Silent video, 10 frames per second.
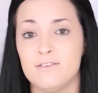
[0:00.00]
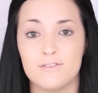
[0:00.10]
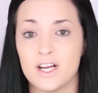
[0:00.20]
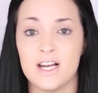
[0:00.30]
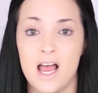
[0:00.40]

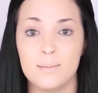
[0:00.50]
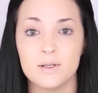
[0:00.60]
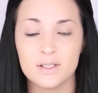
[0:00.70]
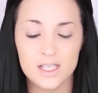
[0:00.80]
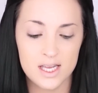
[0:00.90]
freaking happy
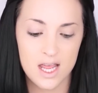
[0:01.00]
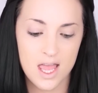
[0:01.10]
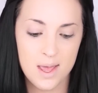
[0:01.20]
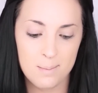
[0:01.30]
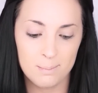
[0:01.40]
with it.
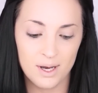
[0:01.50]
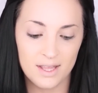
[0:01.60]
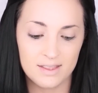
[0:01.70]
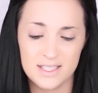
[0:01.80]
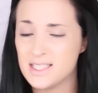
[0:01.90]

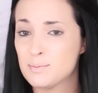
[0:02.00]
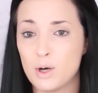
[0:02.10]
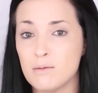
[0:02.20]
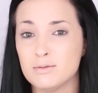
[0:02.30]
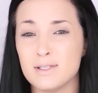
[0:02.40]
But this is
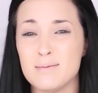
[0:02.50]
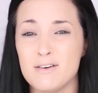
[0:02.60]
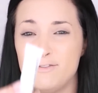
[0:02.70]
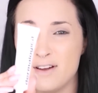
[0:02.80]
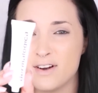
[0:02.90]
probably my
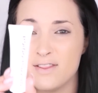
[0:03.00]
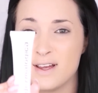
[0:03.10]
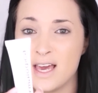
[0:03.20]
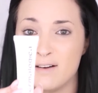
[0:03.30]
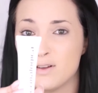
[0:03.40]
favorite
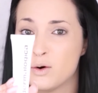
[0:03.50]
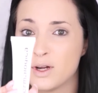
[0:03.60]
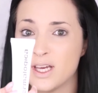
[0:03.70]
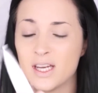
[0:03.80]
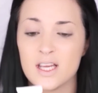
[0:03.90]
thing out of the whole
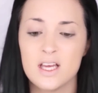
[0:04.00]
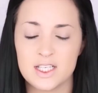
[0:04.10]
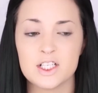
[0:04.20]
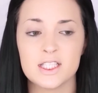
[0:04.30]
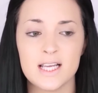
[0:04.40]
kit.
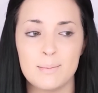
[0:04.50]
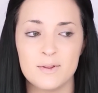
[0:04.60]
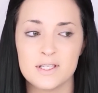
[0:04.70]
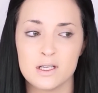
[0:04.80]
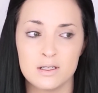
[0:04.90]
Seriously, I put
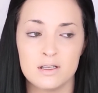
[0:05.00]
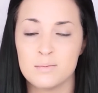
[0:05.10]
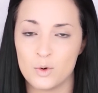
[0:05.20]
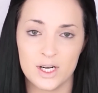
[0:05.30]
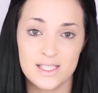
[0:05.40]
this on in the
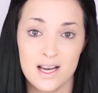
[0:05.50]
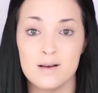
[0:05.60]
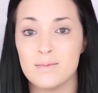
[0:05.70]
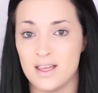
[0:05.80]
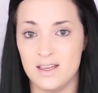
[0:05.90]
morning
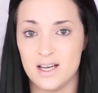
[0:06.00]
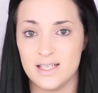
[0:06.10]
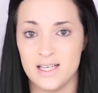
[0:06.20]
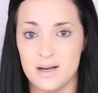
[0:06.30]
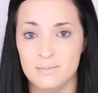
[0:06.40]
time and the
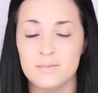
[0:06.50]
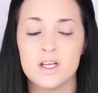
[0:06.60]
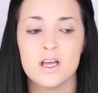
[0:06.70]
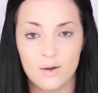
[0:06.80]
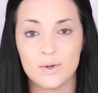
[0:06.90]
night time.
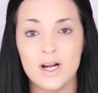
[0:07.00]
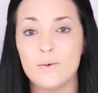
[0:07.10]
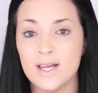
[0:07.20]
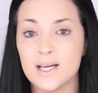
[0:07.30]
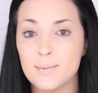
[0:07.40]
And when I
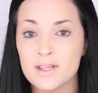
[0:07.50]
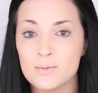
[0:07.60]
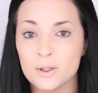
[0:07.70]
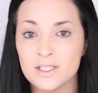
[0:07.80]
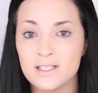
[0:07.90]
wake up in the
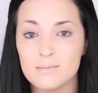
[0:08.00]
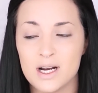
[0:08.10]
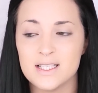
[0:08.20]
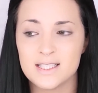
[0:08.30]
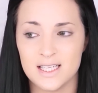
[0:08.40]
morning,
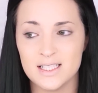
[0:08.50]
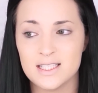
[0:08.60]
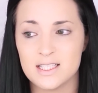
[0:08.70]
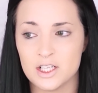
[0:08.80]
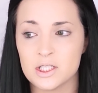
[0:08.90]
my skin
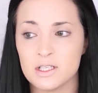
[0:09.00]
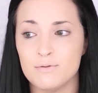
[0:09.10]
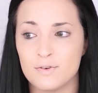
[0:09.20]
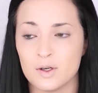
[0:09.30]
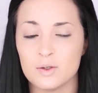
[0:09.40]
seriously
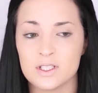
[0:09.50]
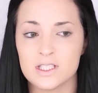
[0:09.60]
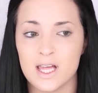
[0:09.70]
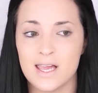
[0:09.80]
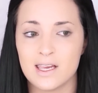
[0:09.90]
feels
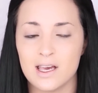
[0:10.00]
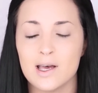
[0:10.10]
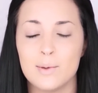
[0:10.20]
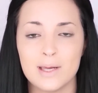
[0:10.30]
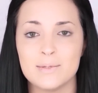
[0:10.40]
like
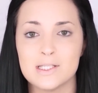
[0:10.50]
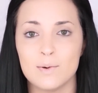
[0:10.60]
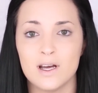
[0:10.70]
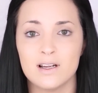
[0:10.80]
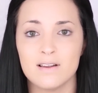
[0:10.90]
a baby's
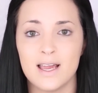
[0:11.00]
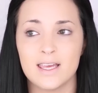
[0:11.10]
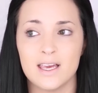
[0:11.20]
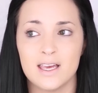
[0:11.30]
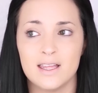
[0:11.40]
butt.
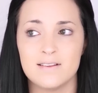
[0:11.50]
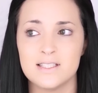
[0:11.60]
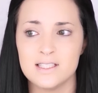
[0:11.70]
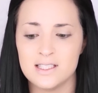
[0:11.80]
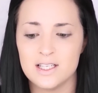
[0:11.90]
And
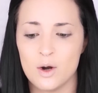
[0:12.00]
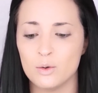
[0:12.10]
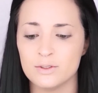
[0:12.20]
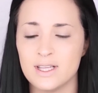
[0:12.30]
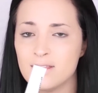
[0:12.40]
this is the
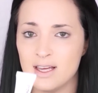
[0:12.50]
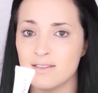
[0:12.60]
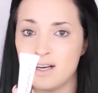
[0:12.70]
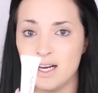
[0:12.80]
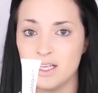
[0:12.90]
only thing
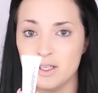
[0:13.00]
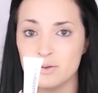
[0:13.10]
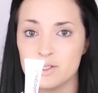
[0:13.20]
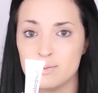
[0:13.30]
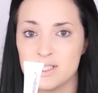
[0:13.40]
that I
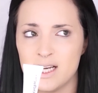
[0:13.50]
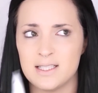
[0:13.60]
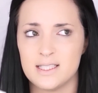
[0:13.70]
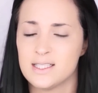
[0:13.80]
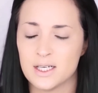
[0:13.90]
use
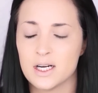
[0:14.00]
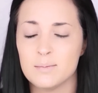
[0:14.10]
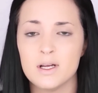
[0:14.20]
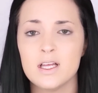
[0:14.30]
besides a serum.